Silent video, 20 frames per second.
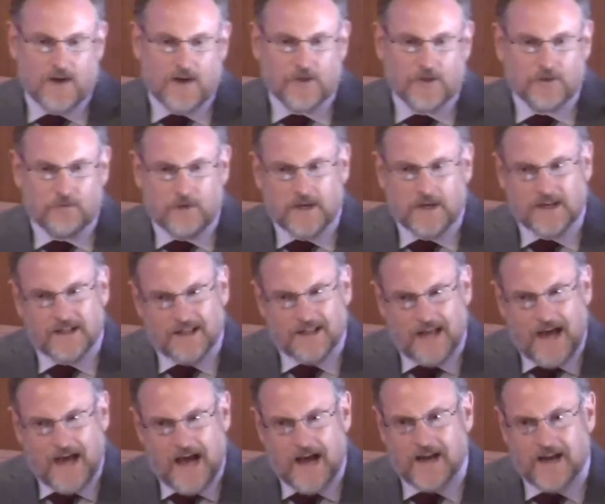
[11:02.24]
it's now 3
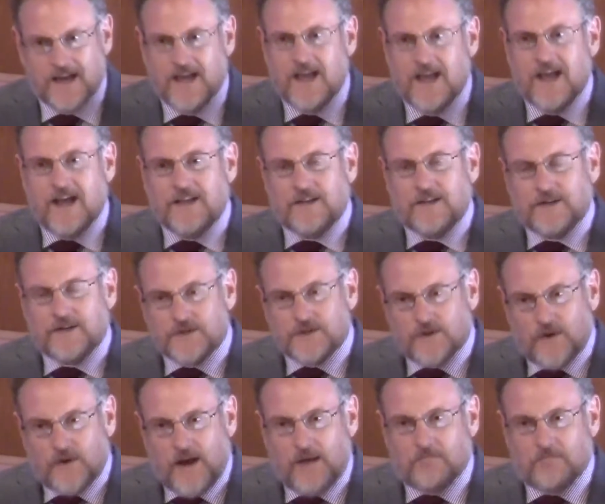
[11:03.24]
o'clock they're
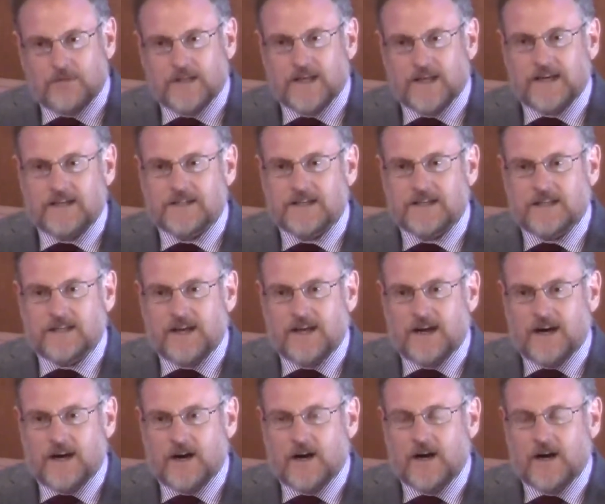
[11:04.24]
scrambling to
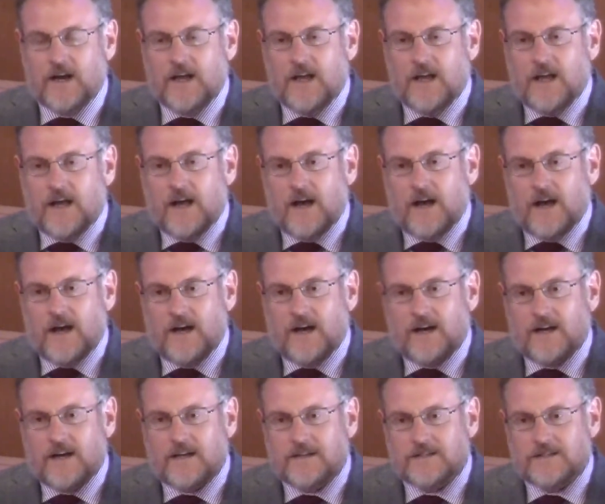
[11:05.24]
their
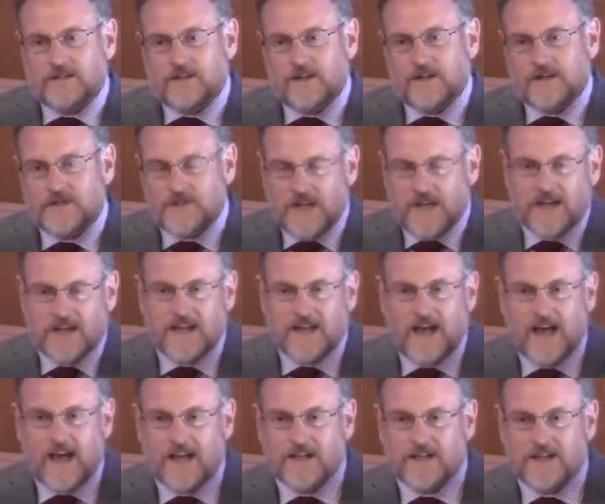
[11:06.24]
uh, to their
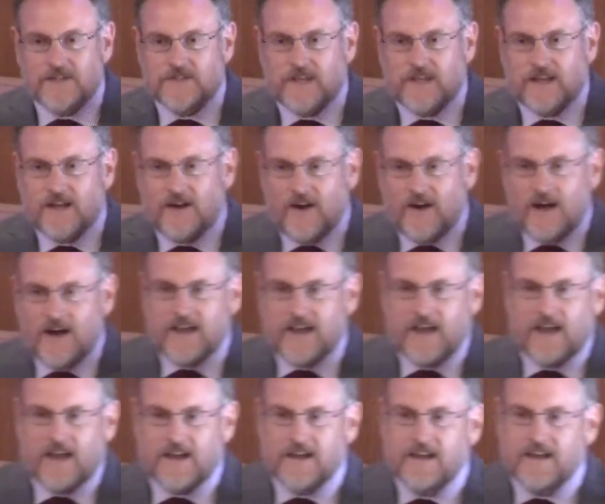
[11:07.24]
sundials. They go,
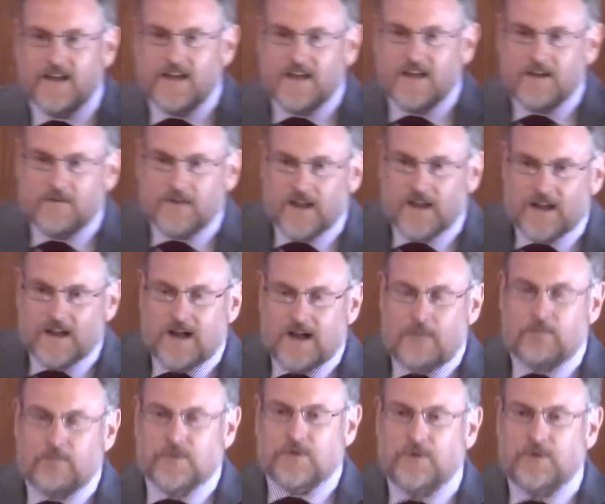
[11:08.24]
okay, we got a
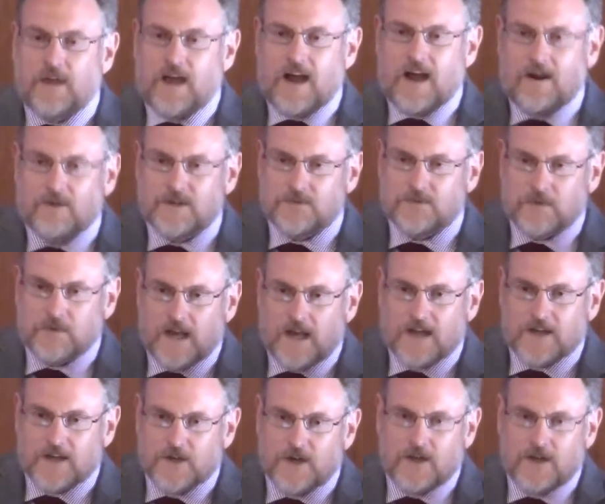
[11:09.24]
couple, three hours. We
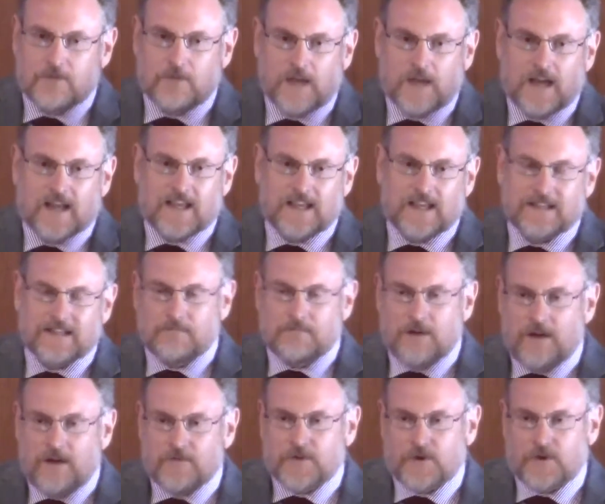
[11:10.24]
got good. We got to get
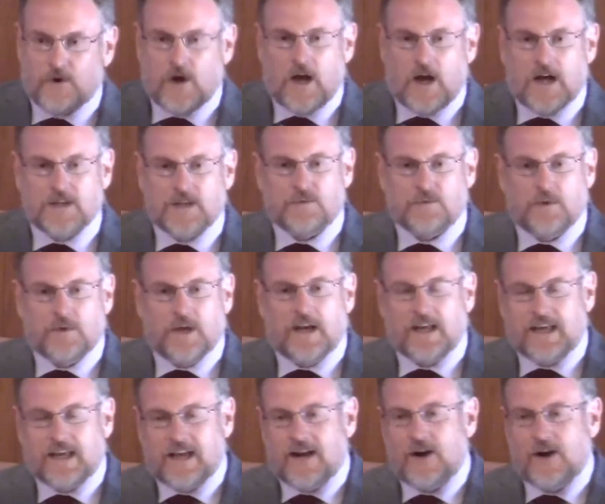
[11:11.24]
them off the cross. We got
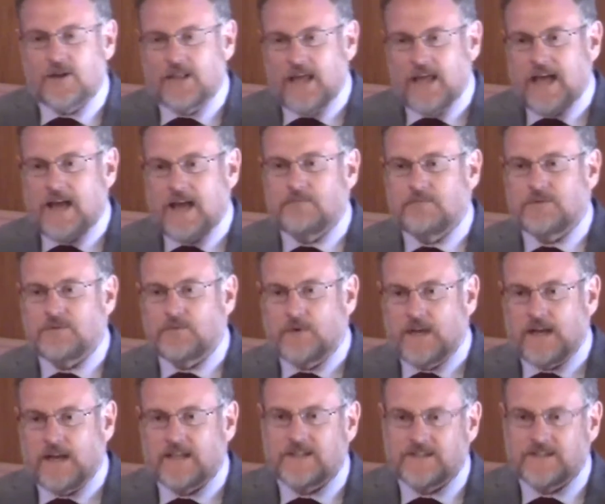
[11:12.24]
to get our lambs. We
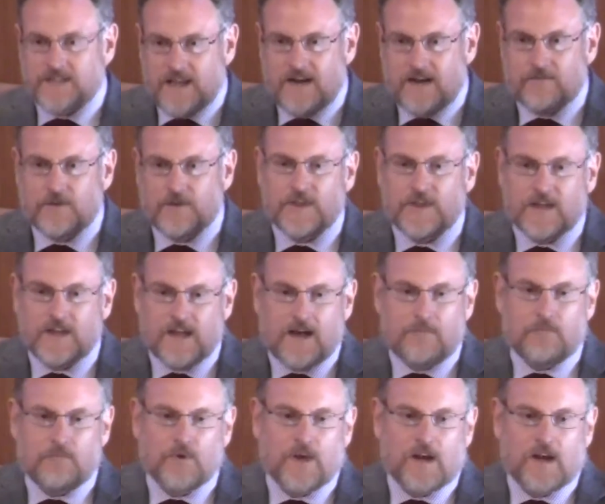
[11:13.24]
got to set everything
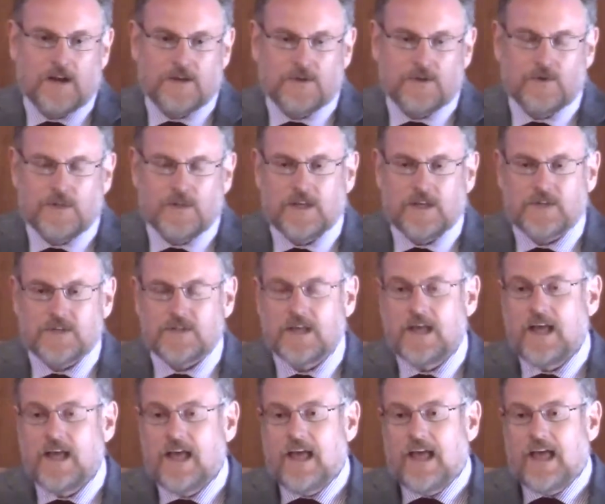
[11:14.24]
up. We got to do this.
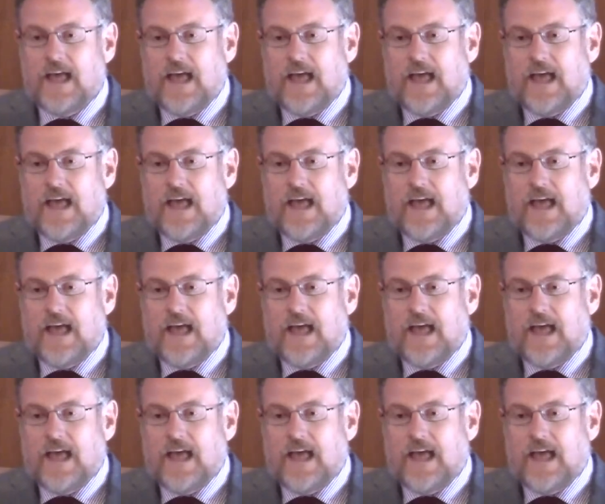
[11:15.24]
